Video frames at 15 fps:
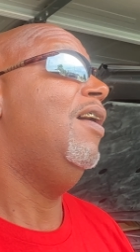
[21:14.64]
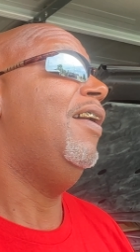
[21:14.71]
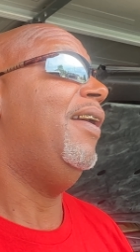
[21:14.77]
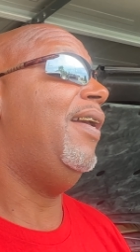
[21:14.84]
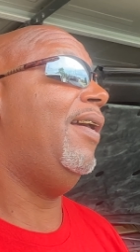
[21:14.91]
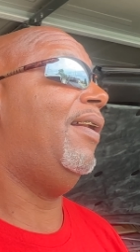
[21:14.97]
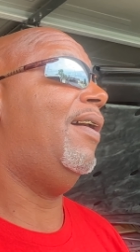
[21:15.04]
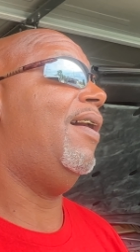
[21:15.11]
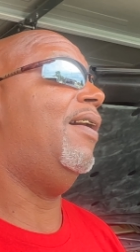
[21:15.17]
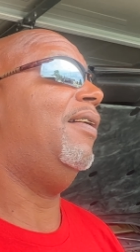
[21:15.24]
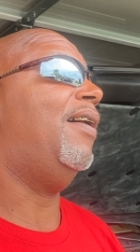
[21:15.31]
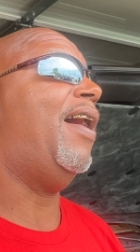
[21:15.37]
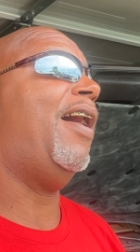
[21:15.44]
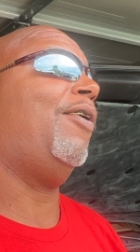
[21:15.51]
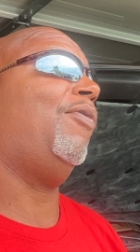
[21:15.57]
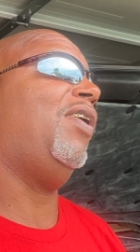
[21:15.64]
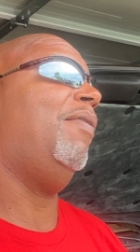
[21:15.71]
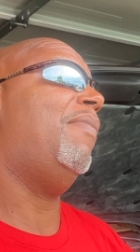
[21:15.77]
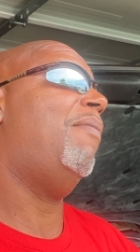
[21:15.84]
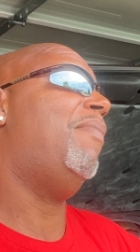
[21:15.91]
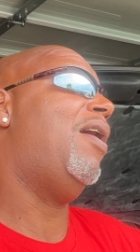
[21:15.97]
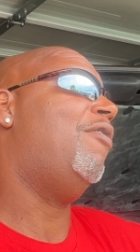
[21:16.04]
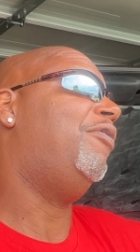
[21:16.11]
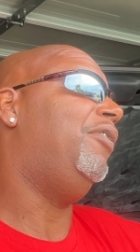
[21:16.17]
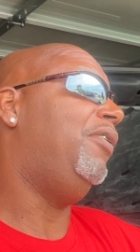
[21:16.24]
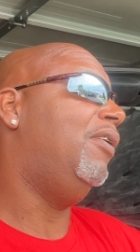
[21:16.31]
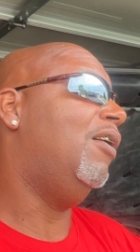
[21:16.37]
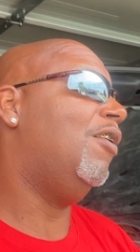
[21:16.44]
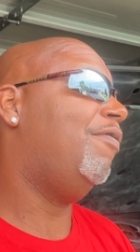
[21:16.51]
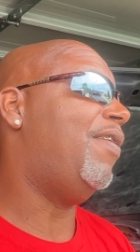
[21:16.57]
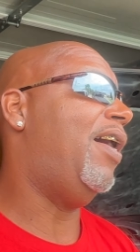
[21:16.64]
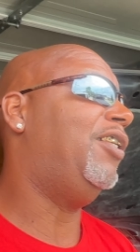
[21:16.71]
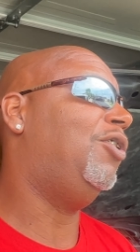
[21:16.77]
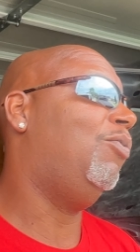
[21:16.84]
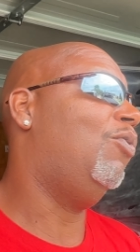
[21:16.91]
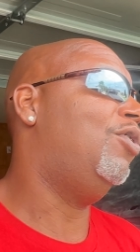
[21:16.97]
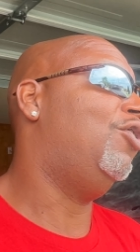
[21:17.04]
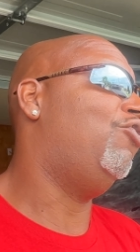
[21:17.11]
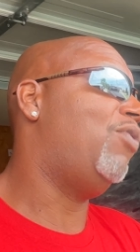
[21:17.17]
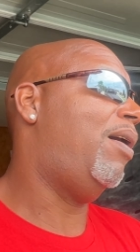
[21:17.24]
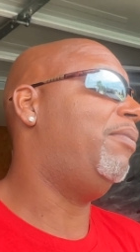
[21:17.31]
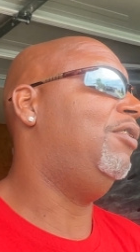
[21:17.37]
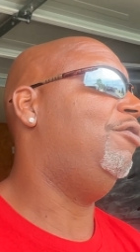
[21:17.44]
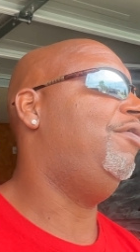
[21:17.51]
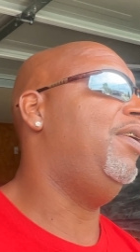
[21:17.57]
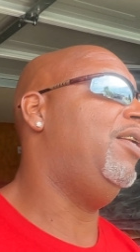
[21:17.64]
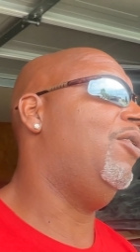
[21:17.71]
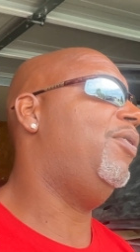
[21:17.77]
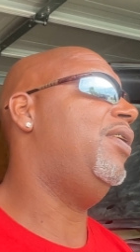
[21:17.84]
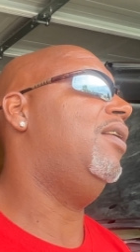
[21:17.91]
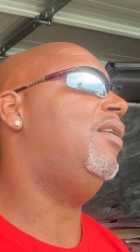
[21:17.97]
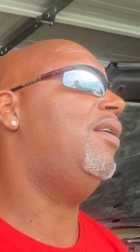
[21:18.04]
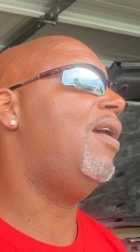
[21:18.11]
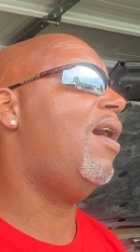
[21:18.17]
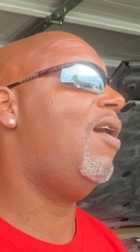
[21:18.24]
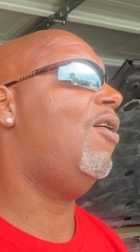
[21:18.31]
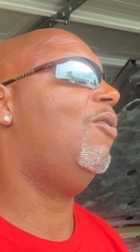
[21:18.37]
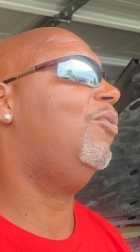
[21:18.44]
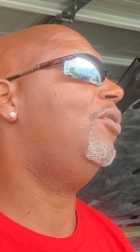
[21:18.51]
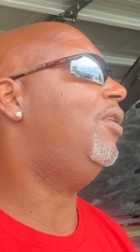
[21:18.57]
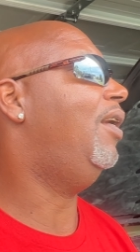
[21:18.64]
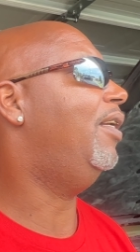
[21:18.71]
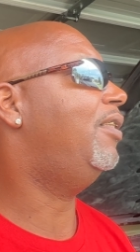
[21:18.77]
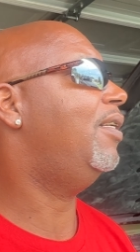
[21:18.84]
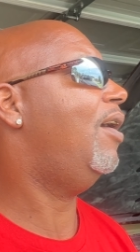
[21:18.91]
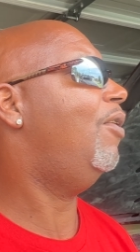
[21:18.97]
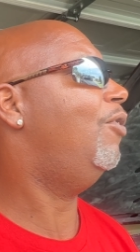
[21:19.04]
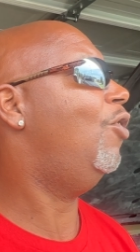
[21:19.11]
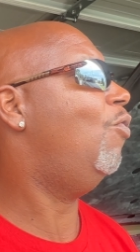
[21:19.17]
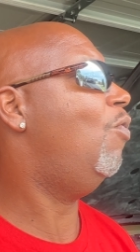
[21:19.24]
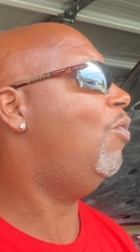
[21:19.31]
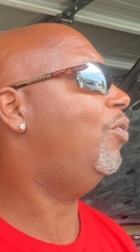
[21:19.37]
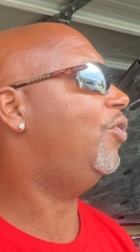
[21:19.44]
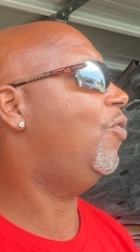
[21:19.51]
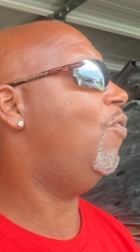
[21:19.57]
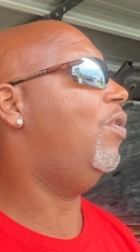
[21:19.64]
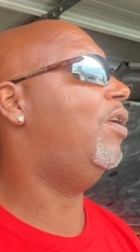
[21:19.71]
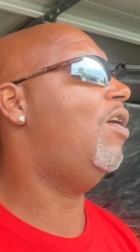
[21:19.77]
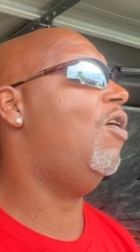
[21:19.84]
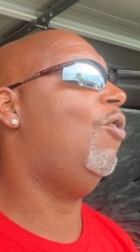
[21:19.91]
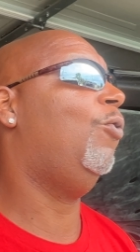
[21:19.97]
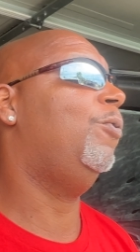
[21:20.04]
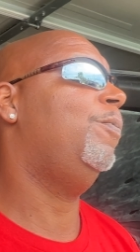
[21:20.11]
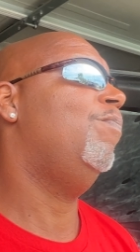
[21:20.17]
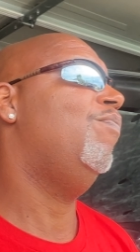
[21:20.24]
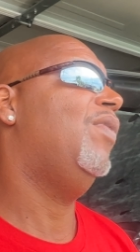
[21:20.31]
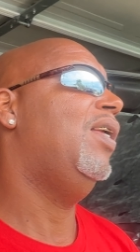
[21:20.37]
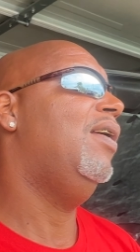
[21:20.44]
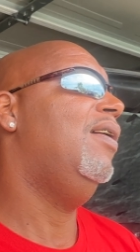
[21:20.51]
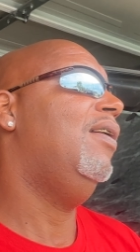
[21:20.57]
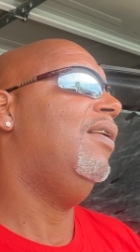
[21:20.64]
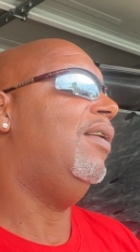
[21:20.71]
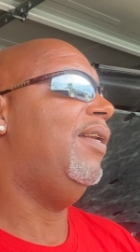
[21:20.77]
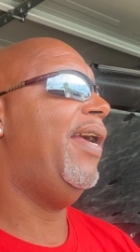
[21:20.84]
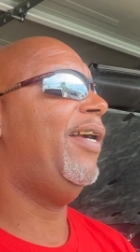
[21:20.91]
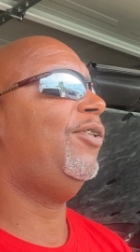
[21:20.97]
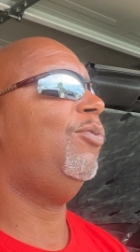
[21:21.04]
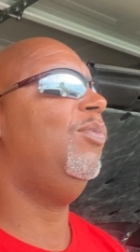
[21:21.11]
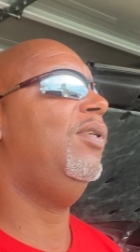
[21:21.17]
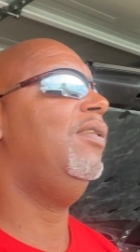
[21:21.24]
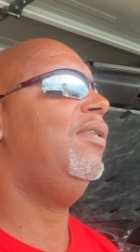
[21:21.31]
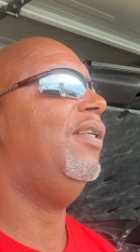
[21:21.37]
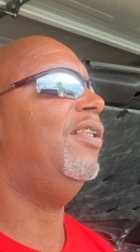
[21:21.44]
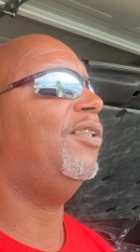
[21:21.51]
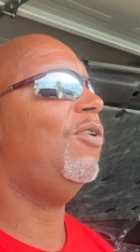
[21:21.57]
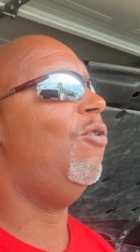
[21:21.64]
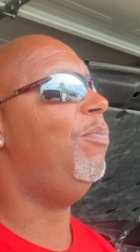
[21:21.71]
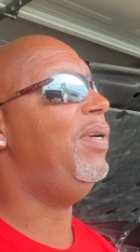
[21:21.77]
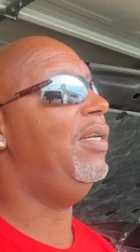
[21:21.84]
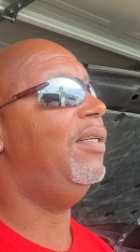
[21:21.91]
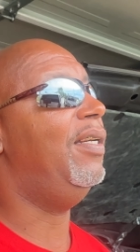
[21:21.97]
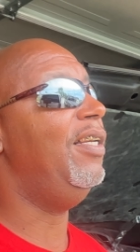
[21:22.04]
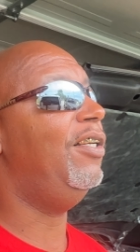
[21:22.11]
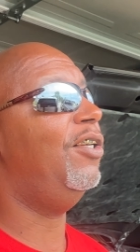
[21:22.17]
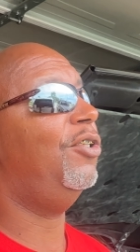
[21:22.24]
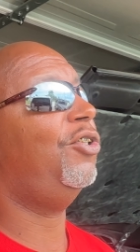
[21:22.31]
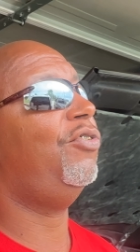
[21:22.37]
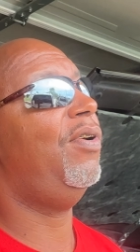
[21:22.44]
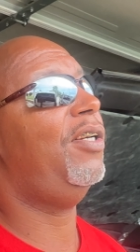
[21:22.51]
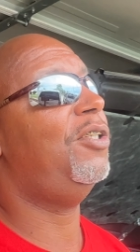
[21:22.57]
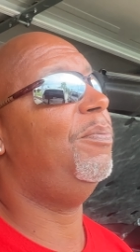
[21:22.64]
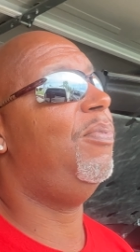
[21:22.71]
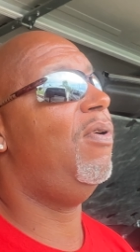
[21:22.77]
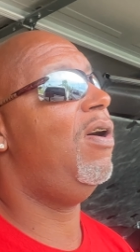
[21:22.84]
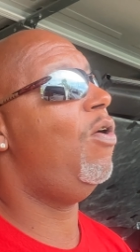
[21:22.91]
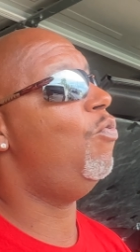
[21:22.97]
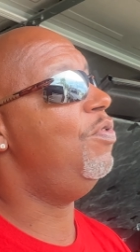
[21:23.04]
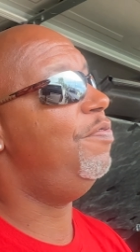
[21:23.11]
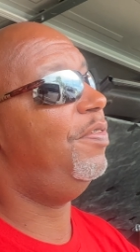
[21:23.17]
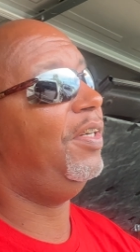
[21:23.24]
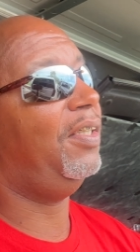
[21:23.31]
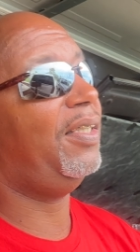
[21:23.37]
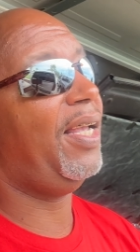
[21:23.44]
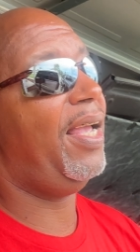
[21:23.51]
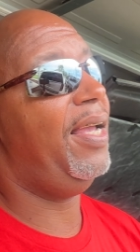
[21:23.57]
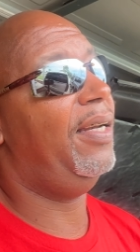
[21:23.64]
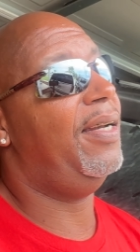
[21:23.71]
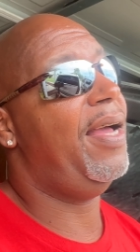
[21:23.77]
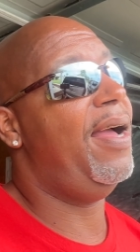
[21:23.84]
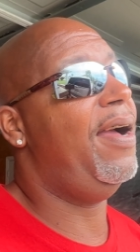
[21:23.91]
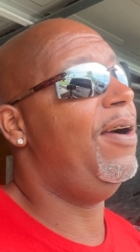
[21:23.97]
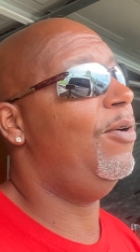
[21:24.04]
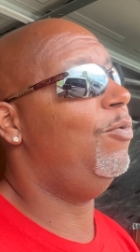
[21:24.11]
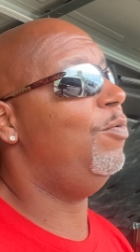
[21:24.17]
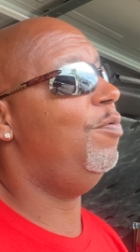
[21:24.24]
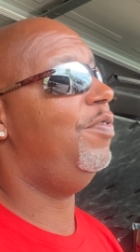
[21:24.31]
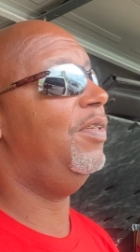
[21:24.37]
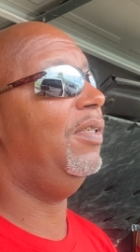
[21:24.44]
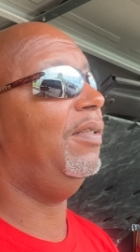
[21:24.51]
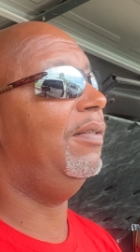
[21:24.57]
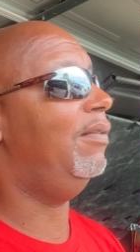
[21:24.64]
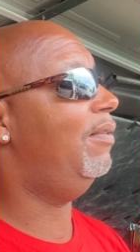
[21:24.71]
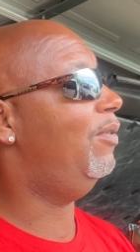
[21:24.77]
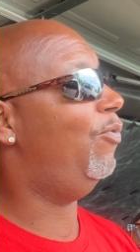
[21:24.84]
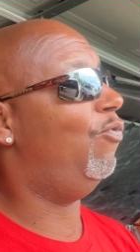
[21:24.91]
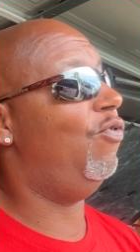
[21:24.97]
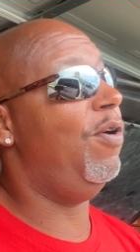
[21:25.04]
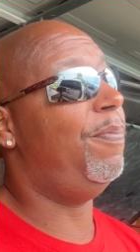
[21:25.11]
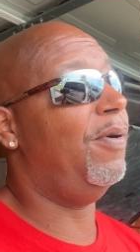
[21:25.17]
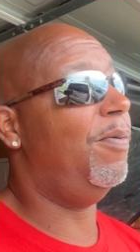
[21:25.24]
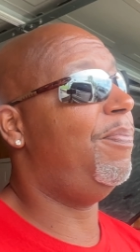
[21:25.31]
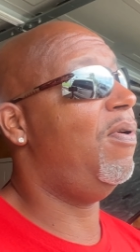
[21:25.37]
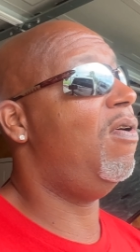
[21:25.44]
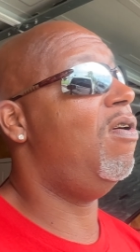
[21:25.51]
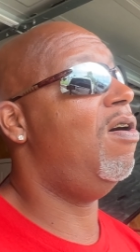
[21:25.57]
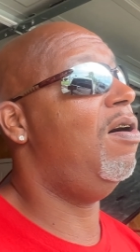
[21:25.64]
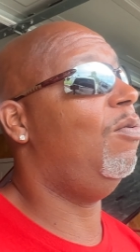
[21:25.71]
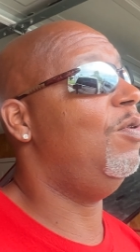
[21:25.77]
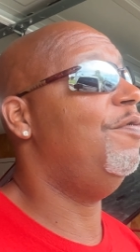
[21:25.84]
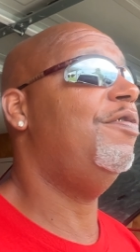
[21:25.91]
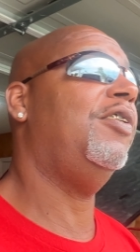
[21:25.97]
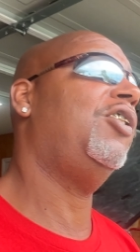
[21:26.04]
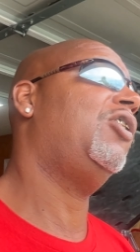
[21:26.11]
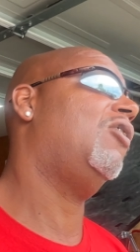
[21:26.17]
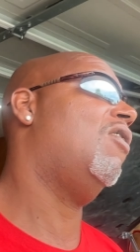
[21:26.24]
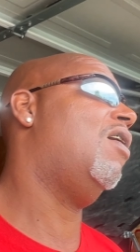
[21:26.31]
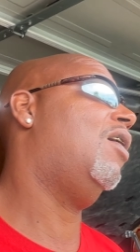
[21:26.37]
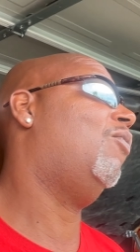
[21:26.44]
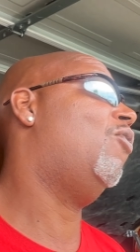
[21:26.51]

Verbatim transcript: Anyhow, I done ran my mouth enough. I just wanted to drop this video here to y'all to let y'all know what was going on. Next one is gonna be the deconstruction part. We finna tear it down. We finna rip it apart. We finna start